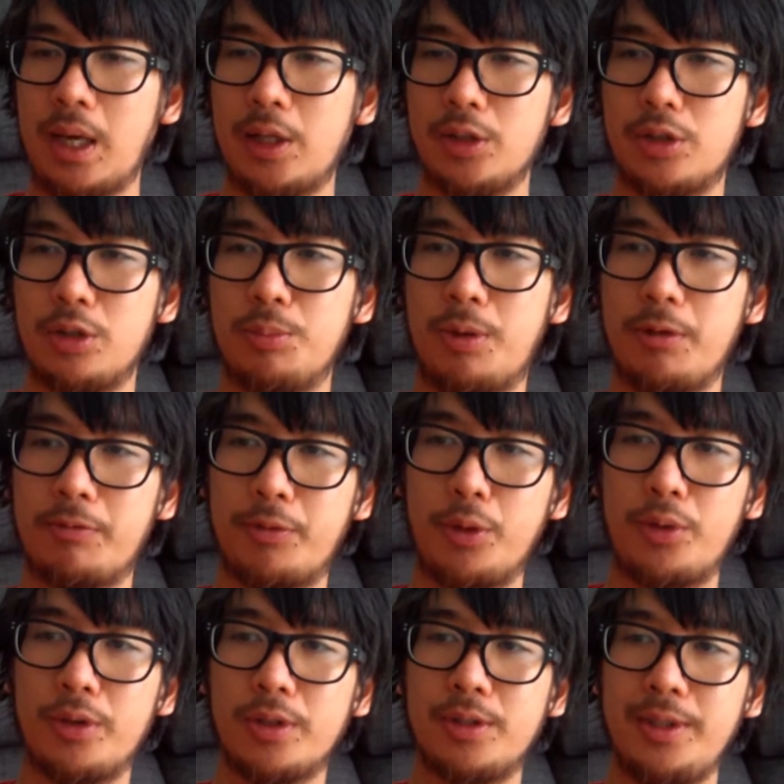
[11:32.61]
And so my
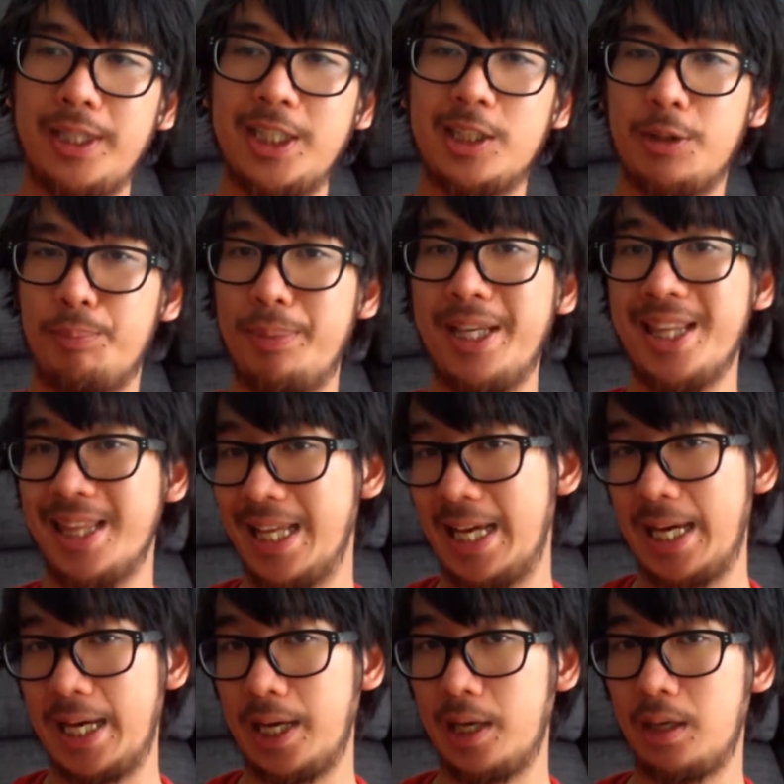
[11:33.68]
focus needs to be
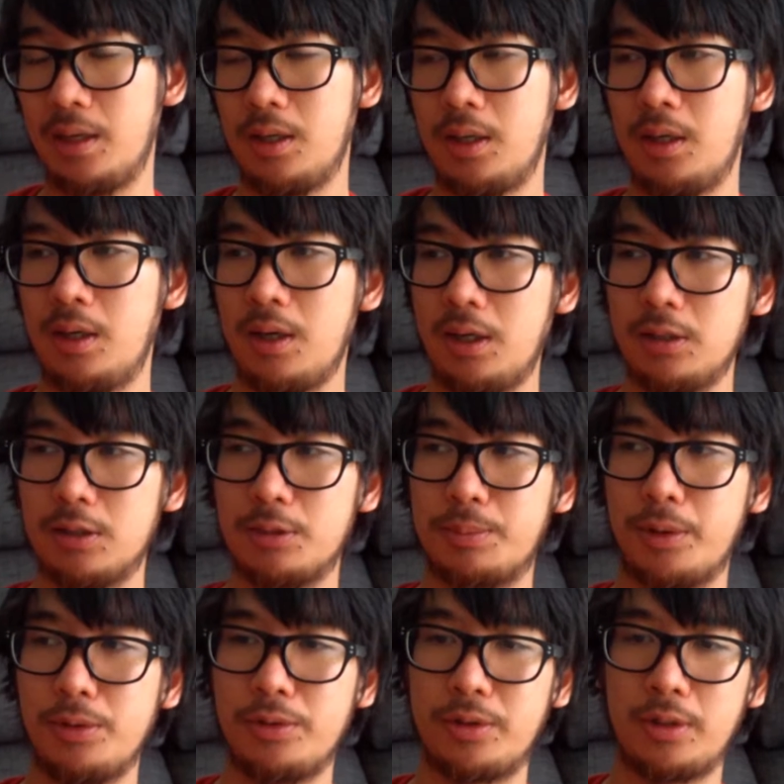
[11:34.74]
there, as
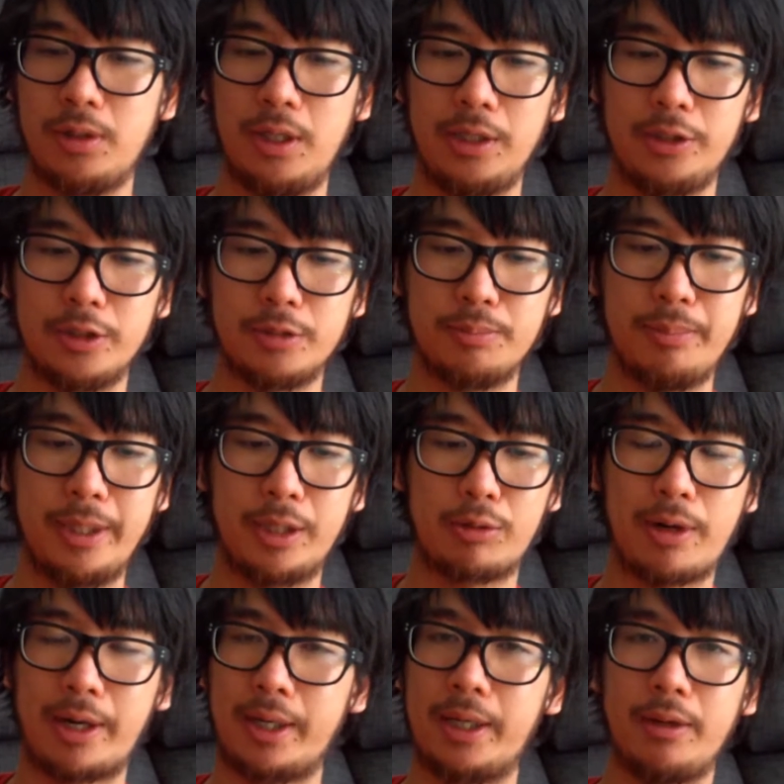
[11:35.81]
opposed to like just make
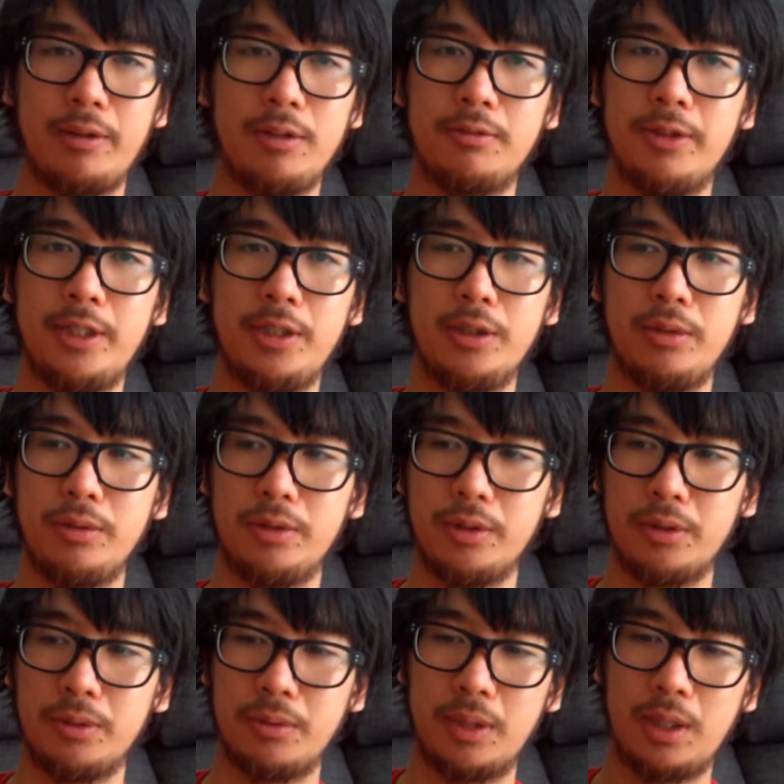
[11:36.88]
cranking out these
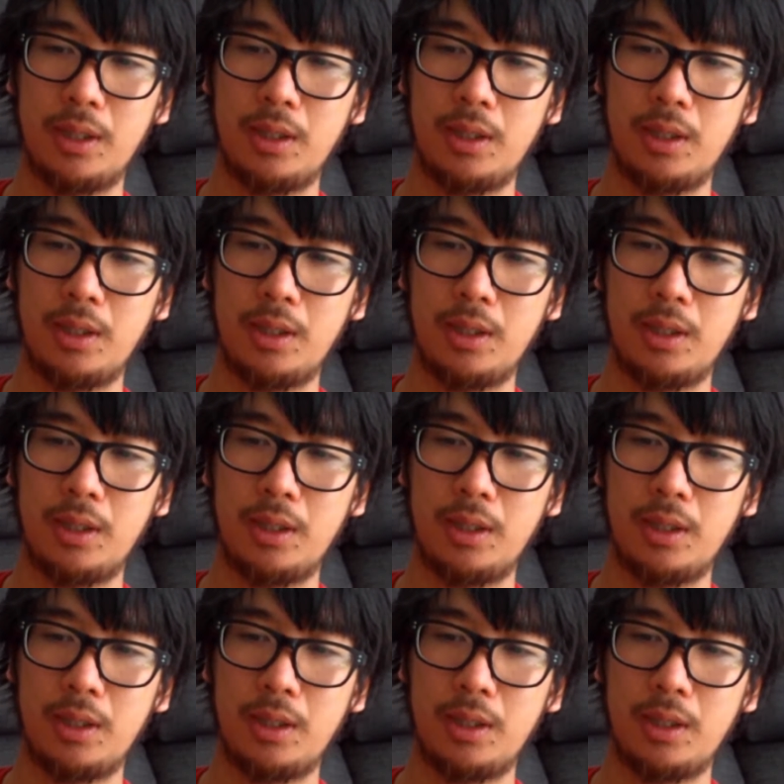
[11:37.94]
videos,